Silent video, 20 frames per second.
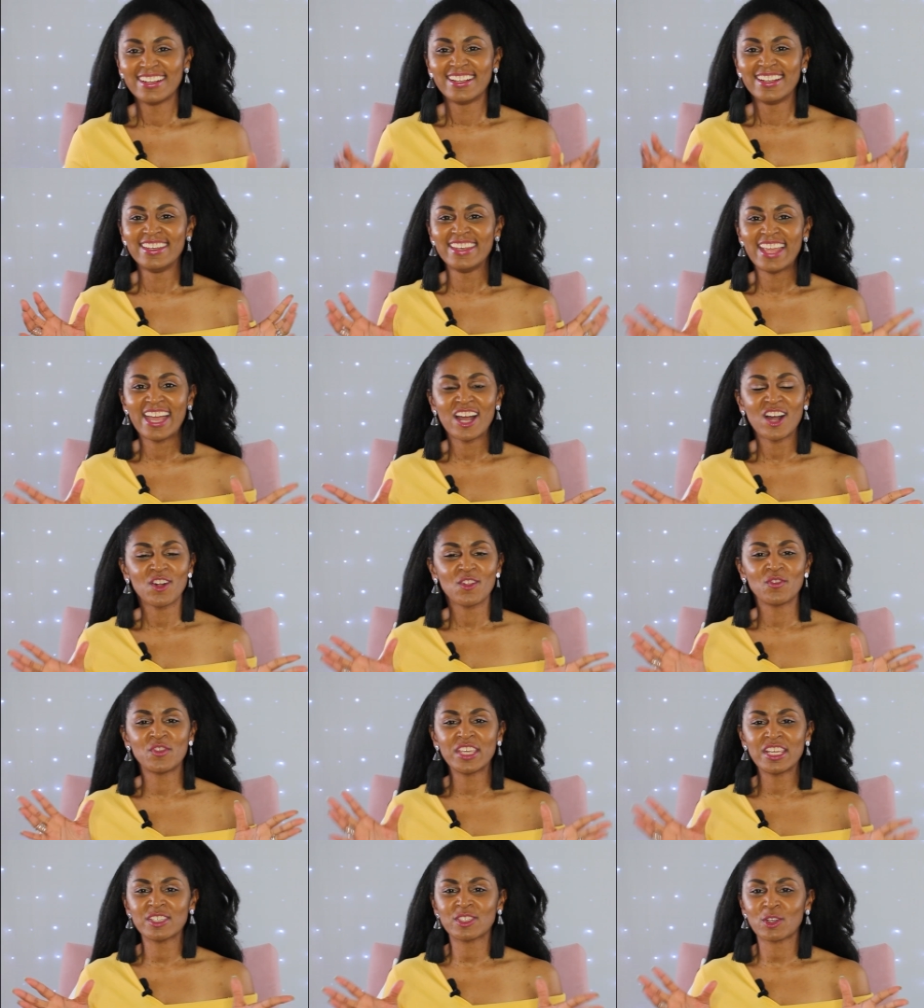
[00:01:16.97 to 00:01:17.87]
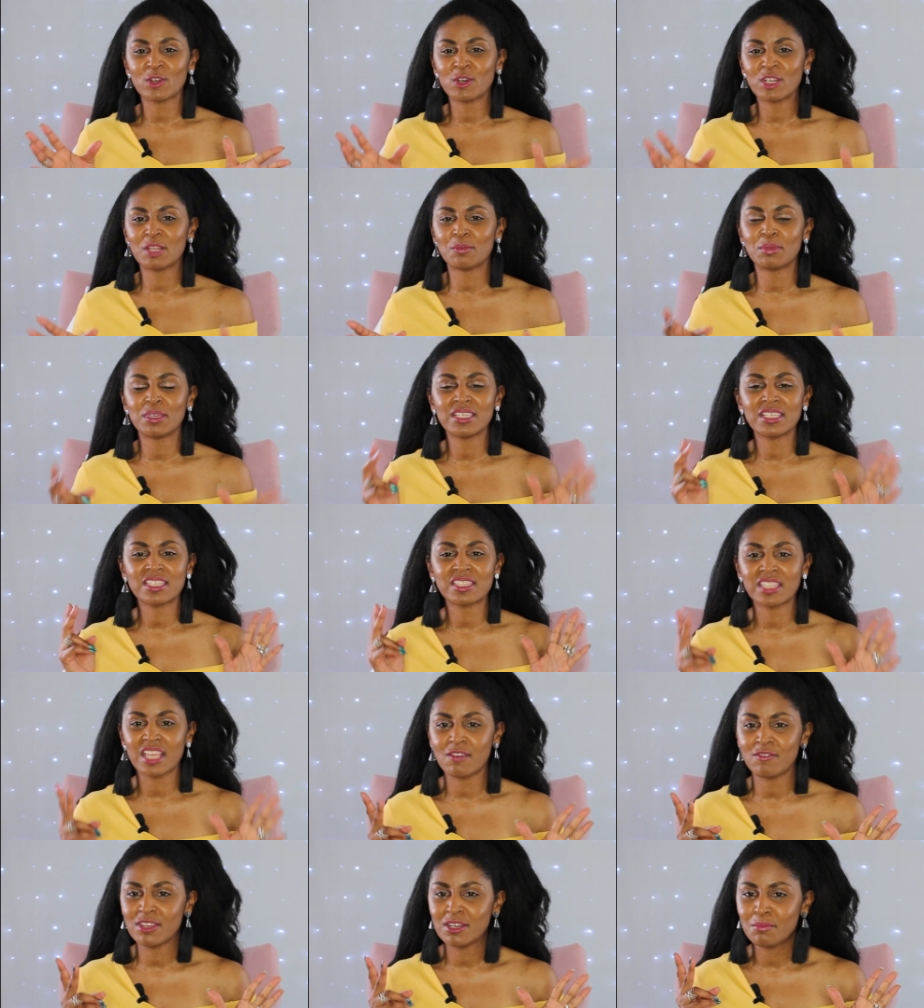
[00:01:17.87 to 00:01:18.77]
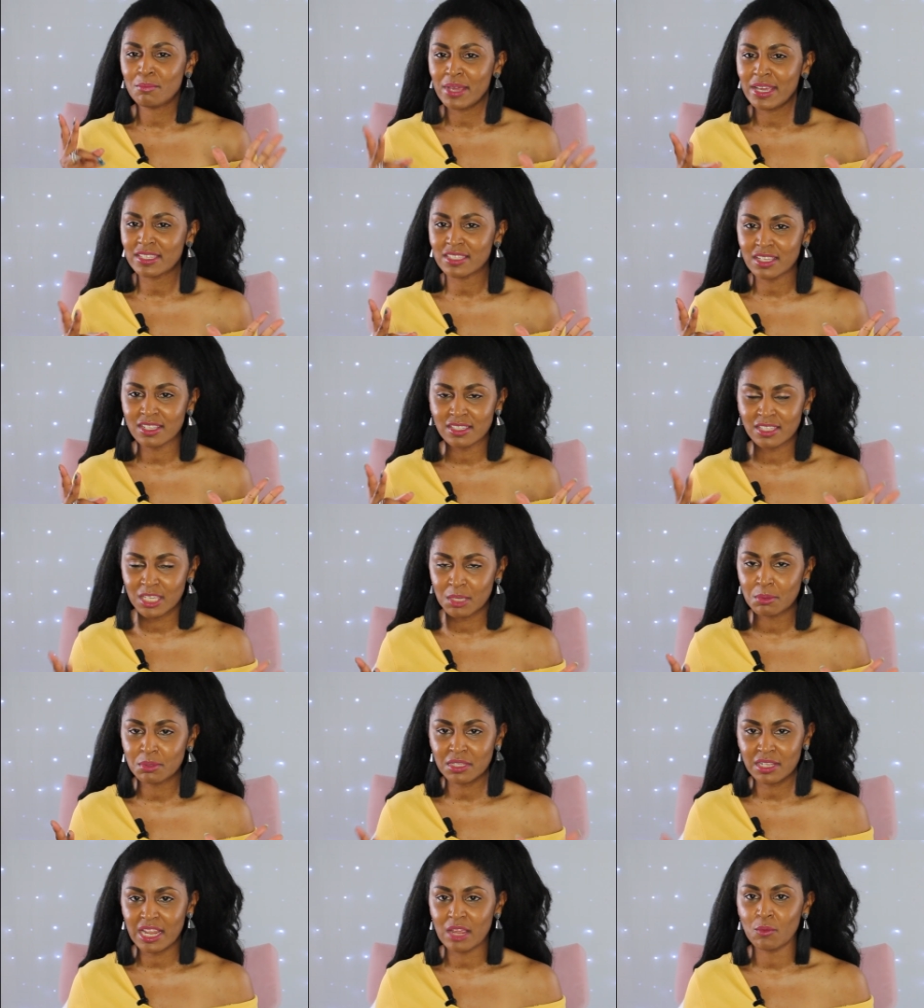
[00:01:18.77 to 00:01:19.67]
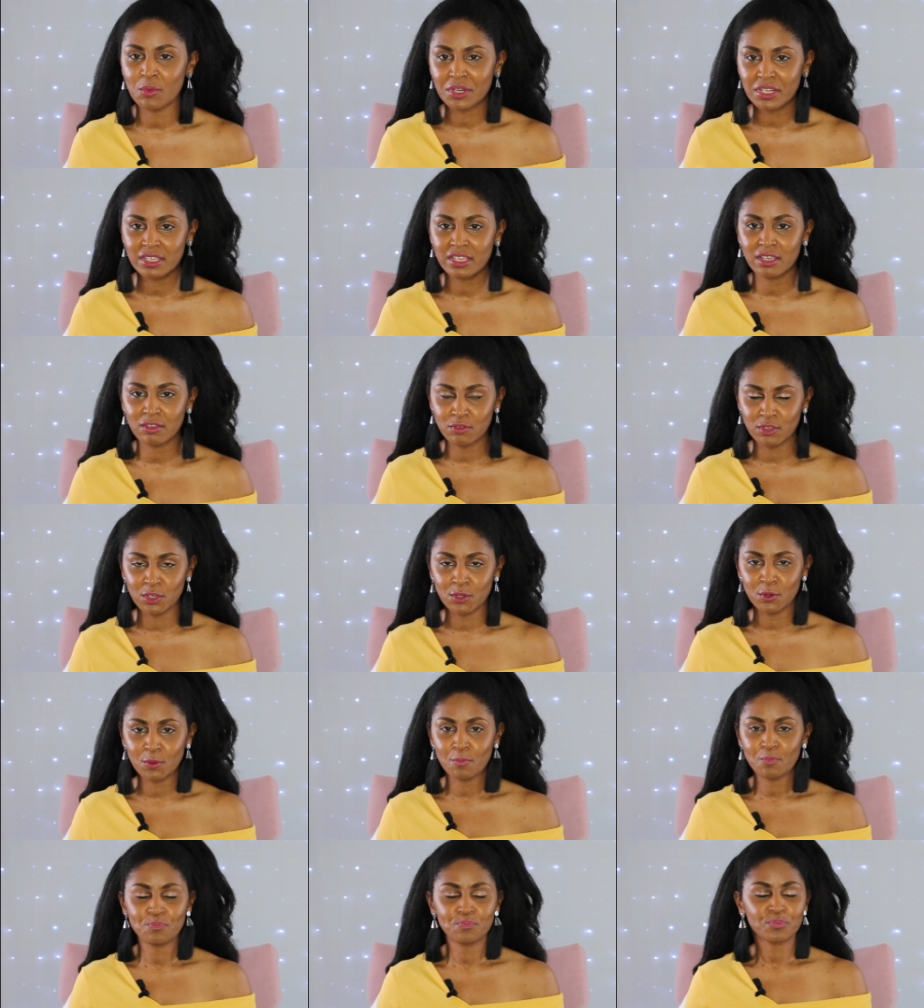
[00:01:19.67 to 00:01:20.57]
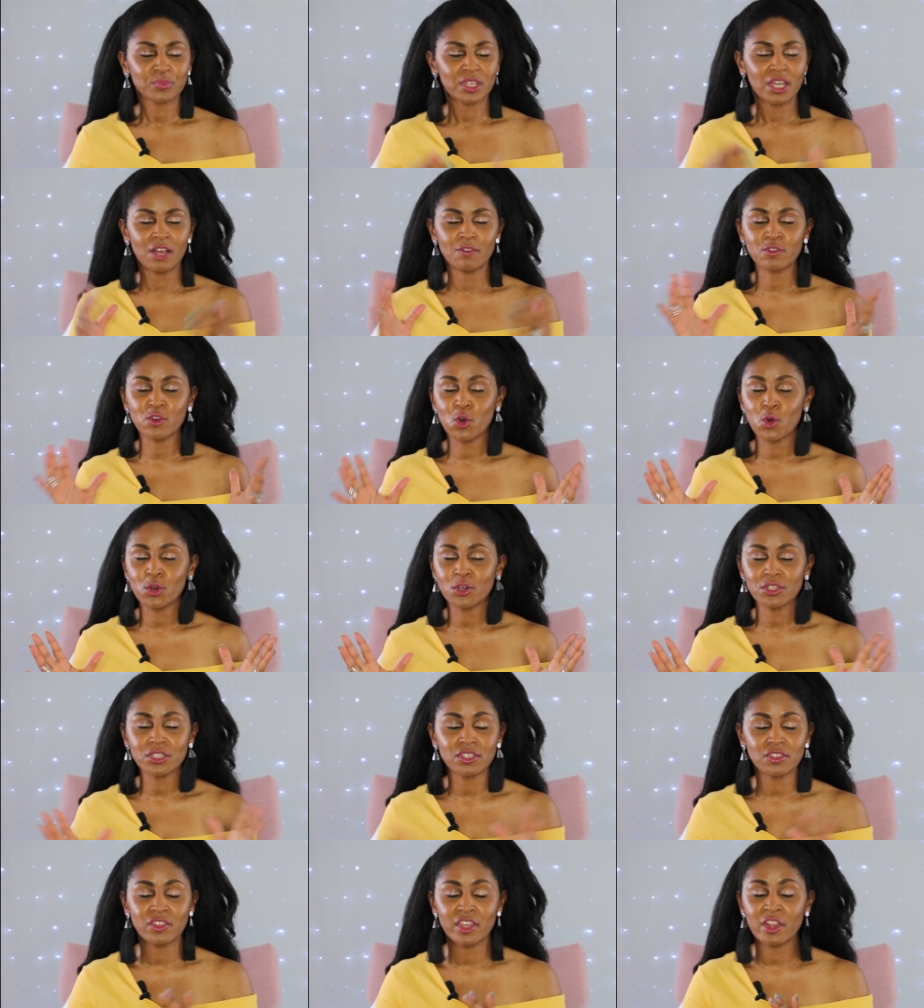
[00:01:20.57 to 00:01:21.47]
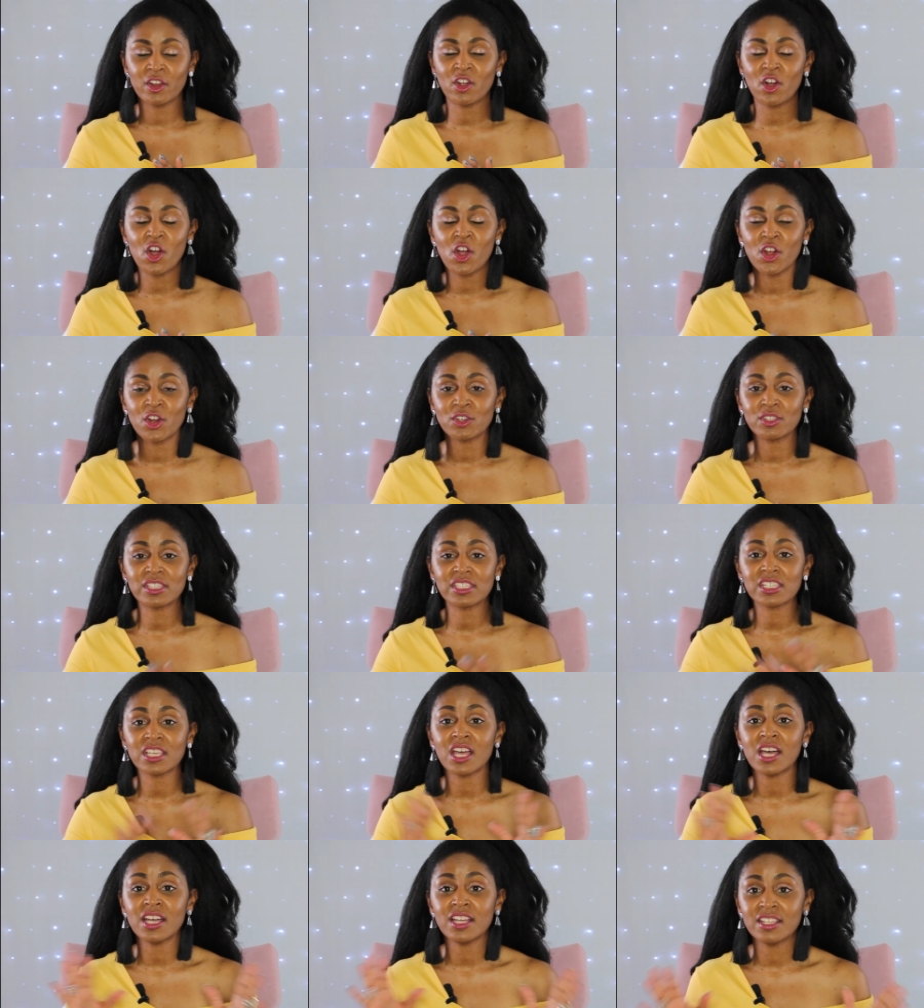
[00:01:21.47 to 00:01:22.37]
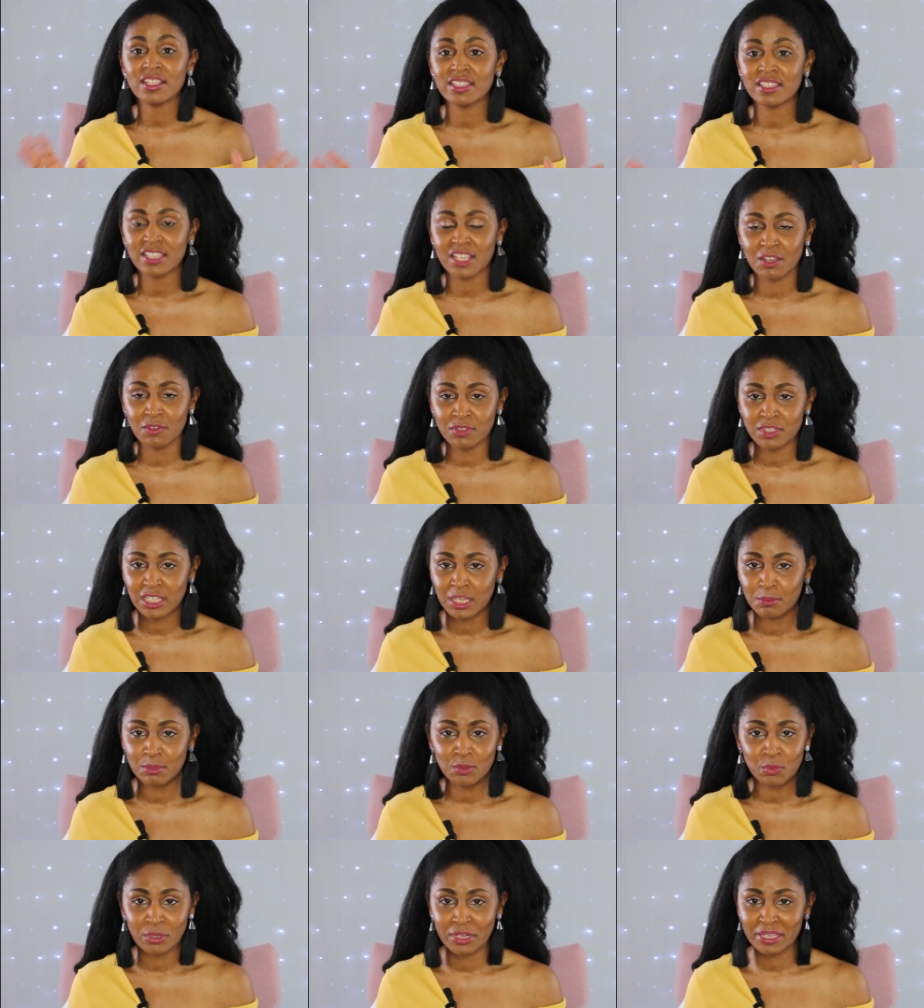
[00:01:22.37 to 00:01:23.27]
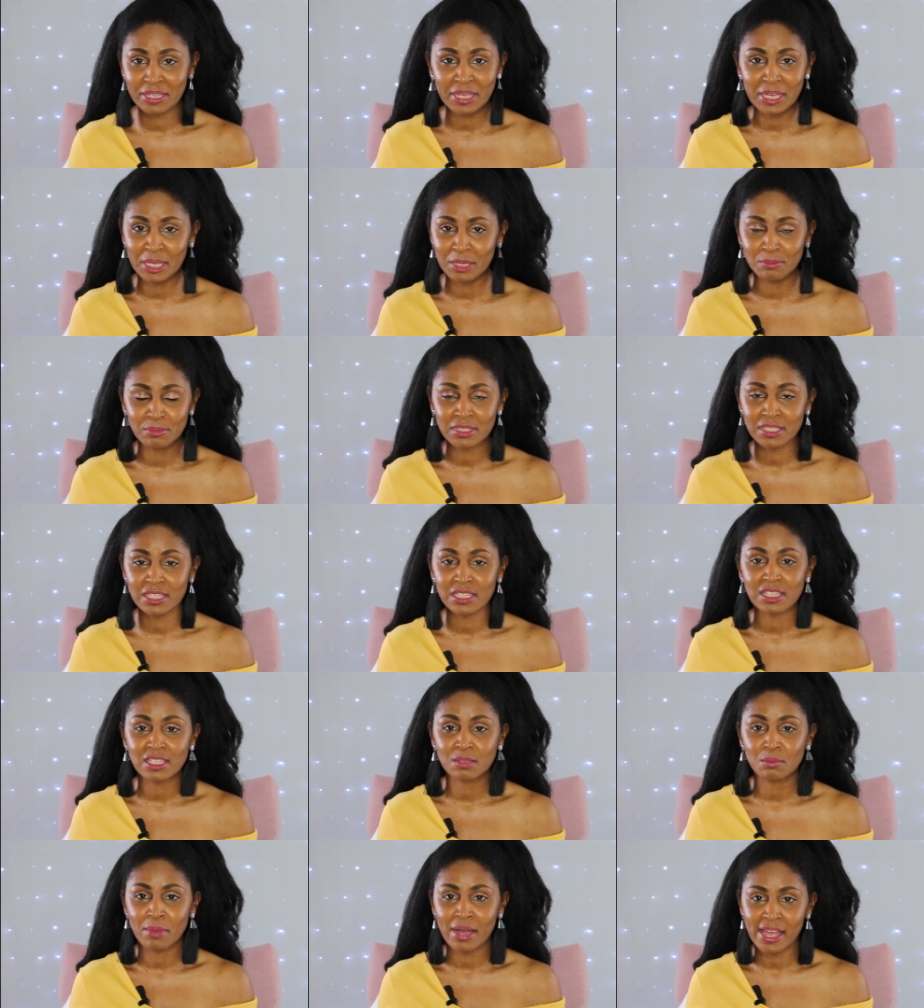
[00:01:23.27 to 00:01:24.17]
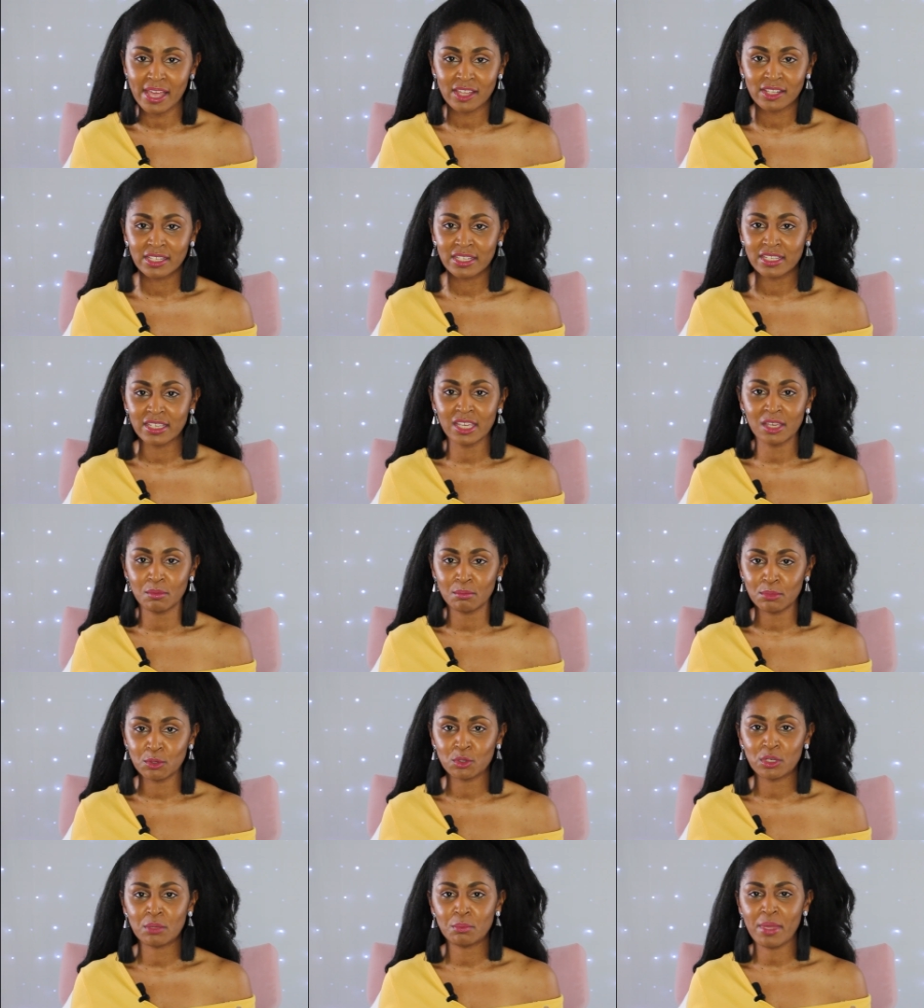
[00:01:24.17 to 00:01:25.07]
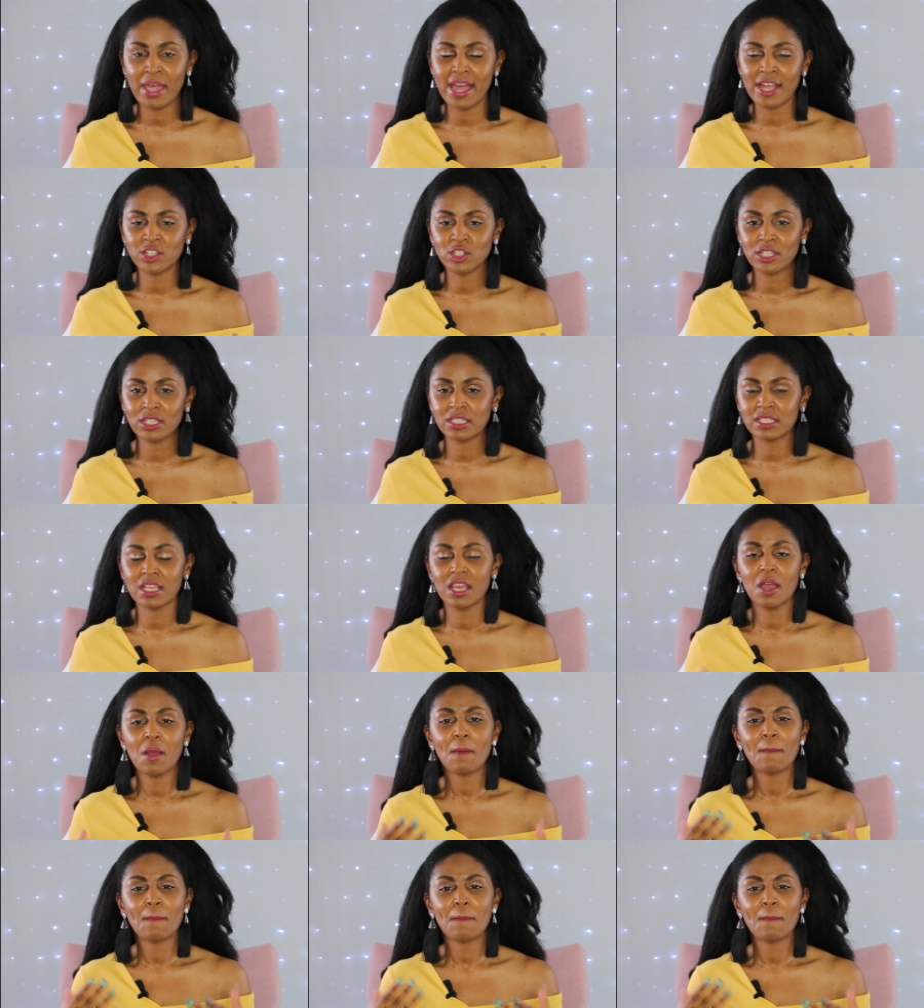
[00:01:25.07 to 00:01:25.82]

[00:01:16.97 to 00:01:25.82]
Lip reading: Now, these are going to be 7 basic tips that I want to give you. Of course, there are tons of tips when it comes to smiling in beauty pageants,